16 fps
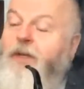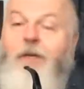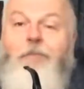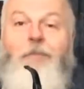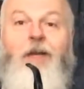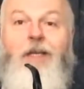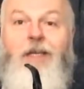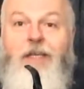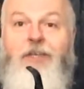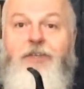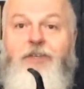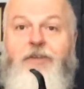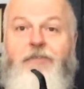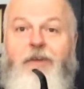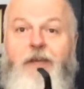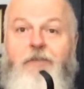and my
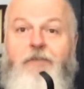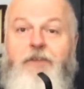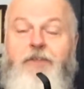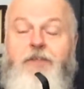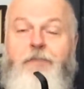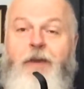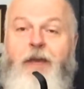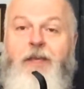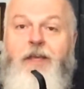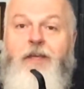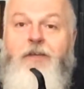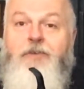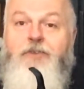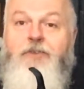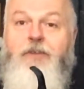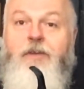least favourite
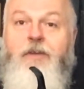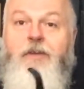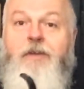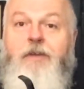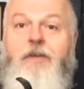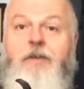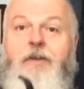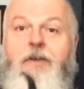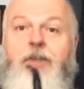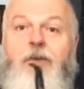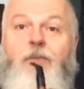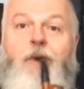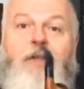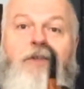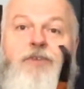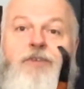tobaccos are the
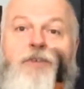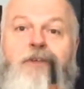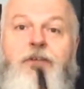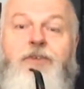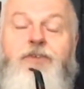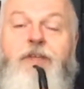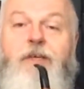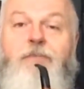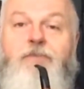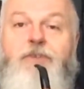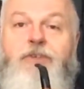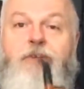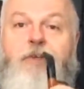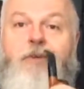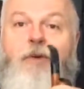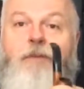ones that seem
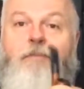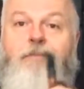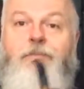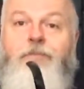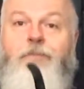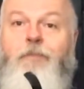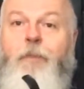to